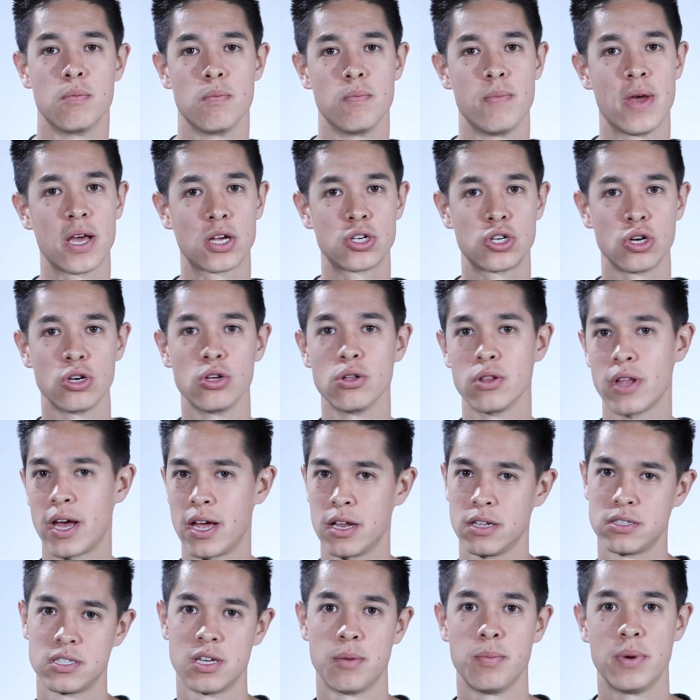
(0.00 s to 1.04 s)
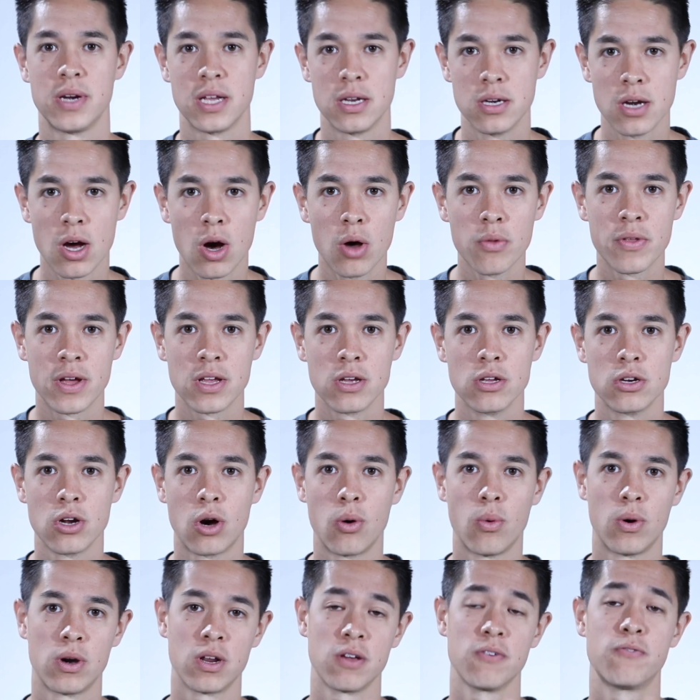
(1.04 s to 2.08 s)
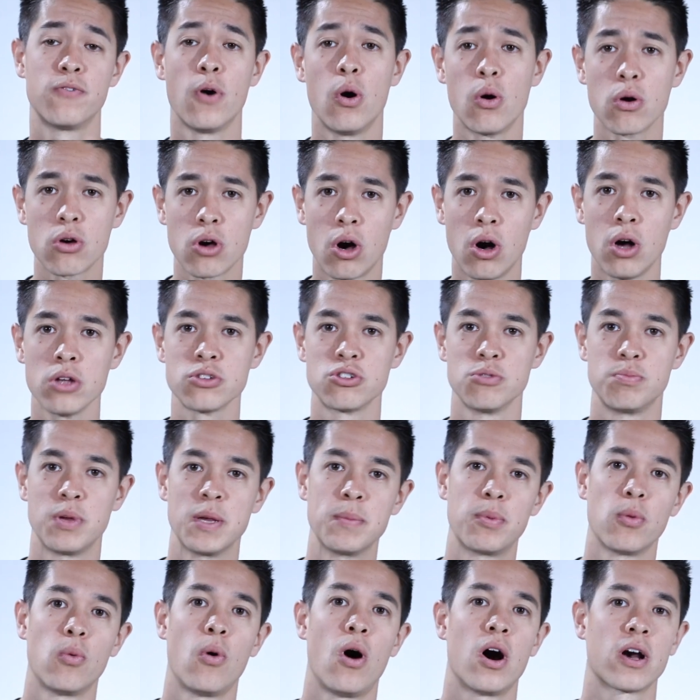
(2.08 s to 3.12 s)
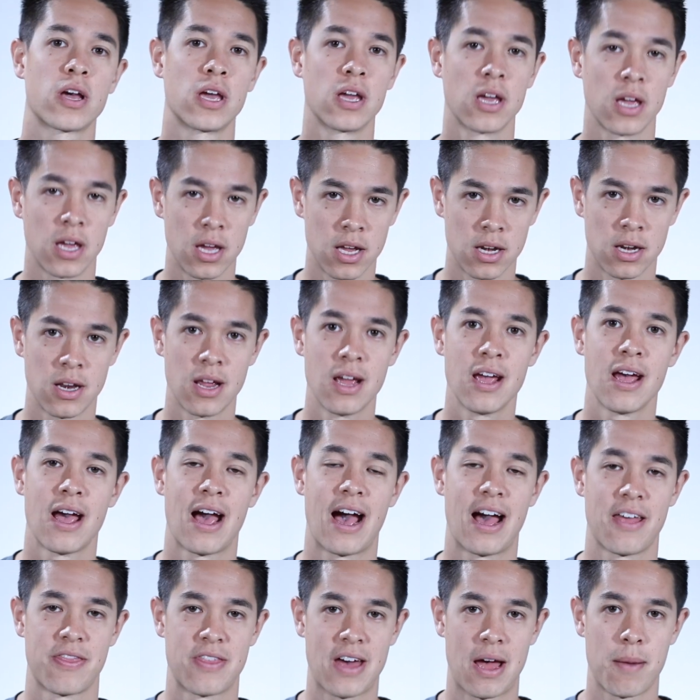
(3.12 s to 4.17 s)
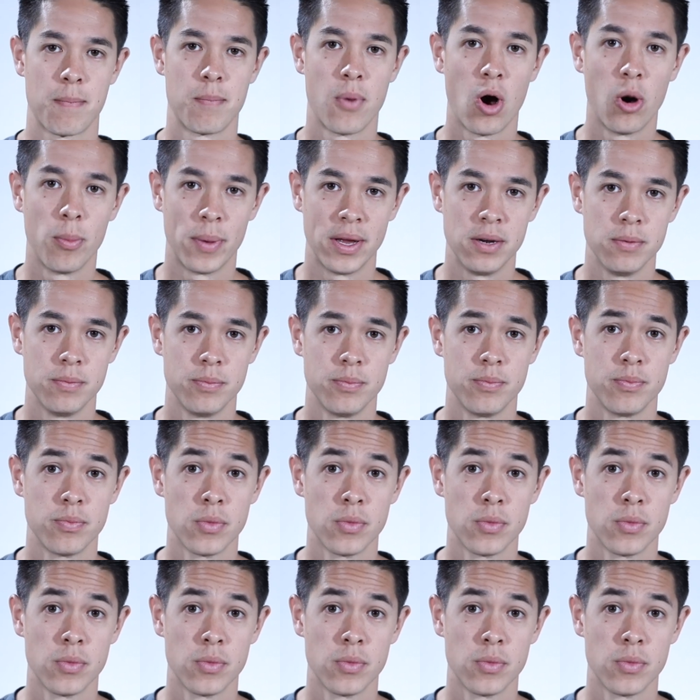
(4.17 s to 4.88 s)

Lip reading: make sure you let somebody know that you don't want any phone calls or people walking in at that moment.